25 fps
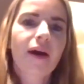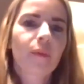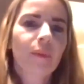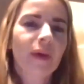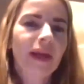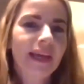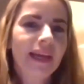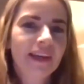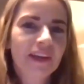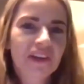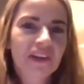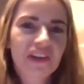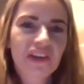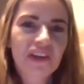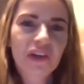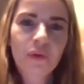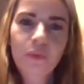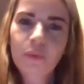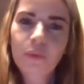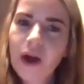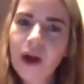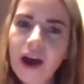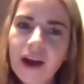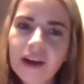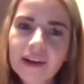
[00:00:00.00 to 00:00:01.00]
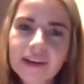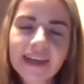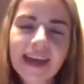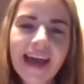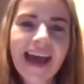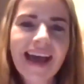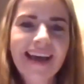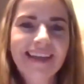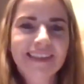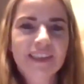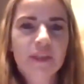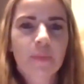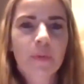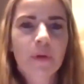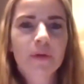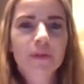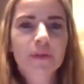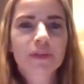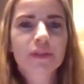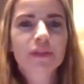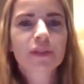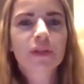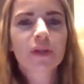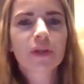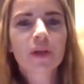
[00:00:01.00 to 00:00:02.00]
in Q1, as
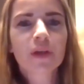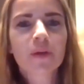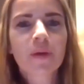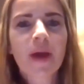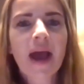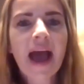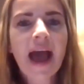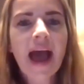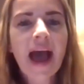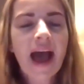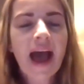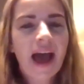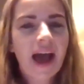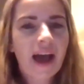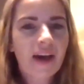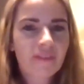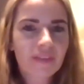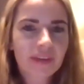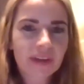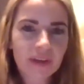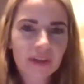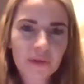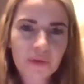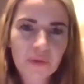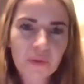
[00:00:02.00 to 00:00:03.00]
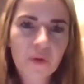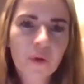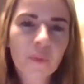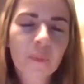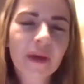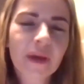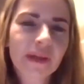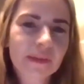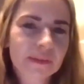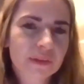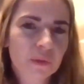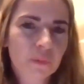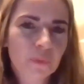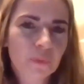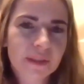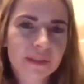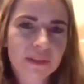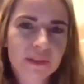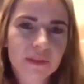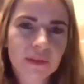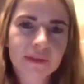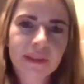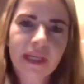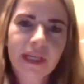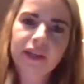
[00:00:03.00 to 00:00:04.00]
opposed to having it all bells and
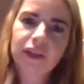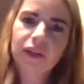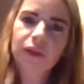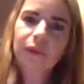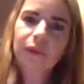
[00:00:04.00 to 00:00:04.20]
whistles and you